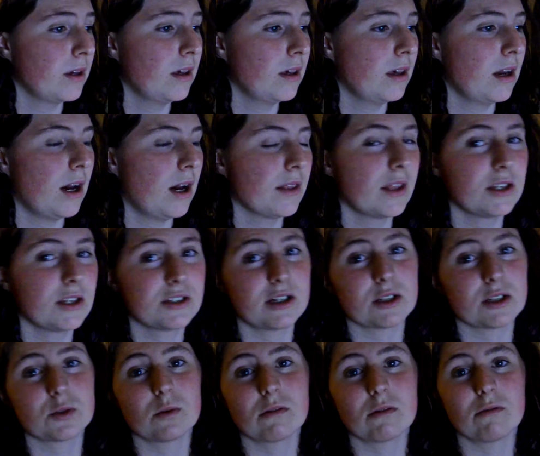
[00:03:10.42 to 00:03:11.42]
And then Jack
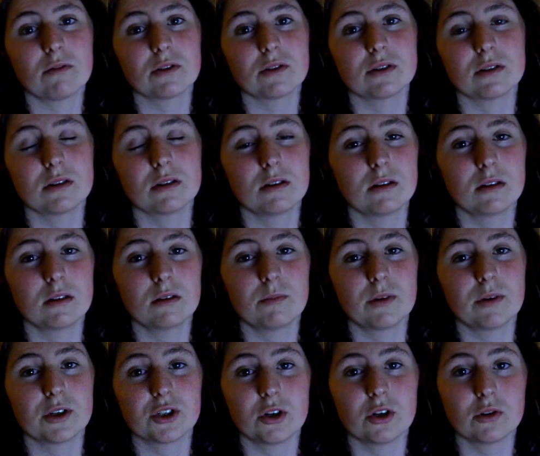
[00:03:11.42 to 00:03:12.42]
Swagger versus the Big
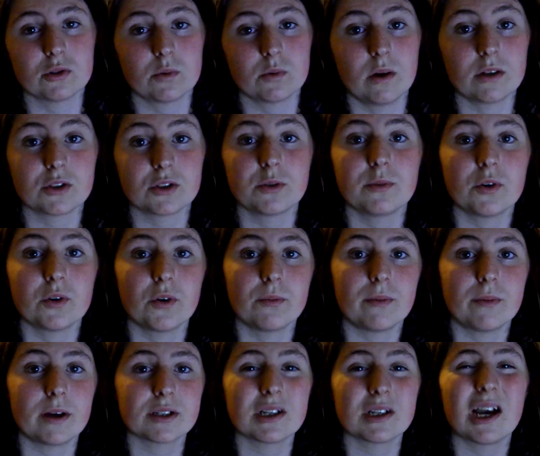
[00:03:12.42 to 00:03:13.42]
Show as well. Should be a good
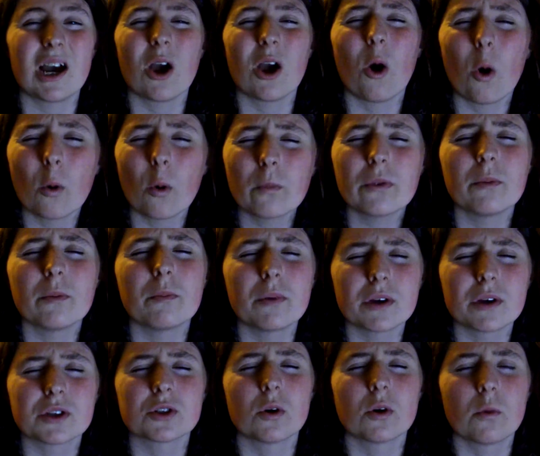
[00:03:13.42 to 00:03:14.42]
match. I hope the Big
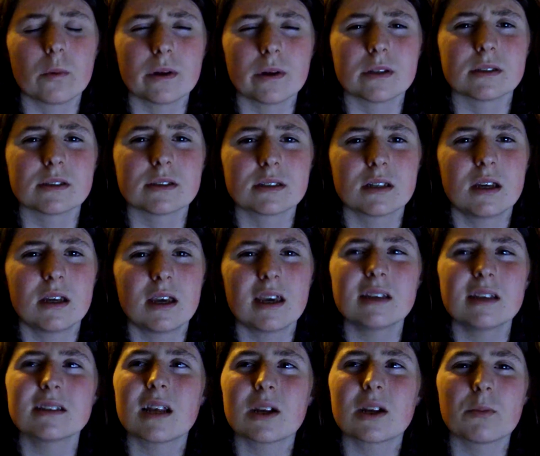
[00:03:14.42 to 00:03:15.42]
Show wins. He
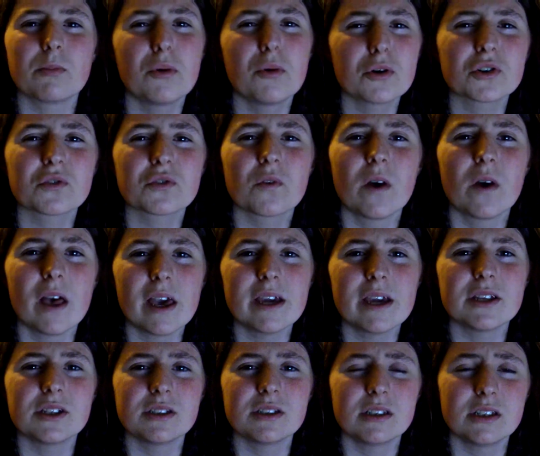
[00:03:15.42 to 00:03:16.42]
hasn't had a push for
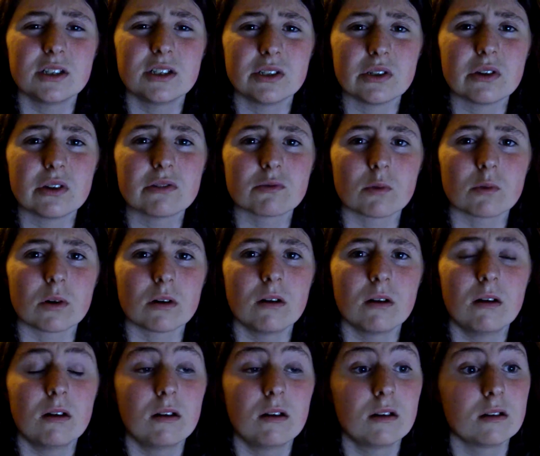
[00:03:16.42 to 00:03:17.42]
ages. He deserves one.
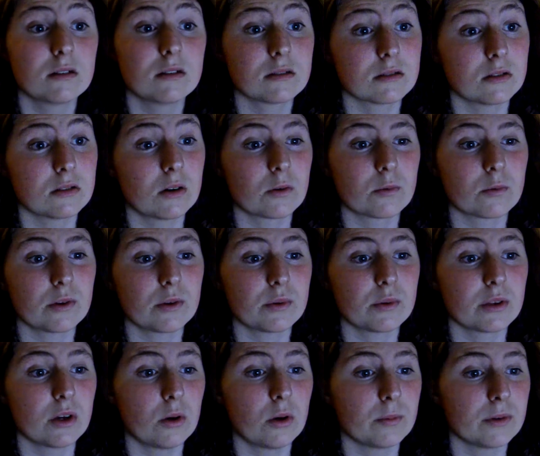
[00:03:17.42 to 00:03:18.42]
So I really, really
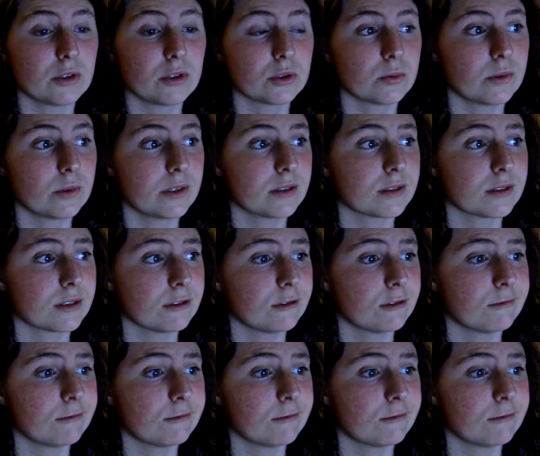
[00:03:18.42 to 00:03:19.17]
hope he does win. So.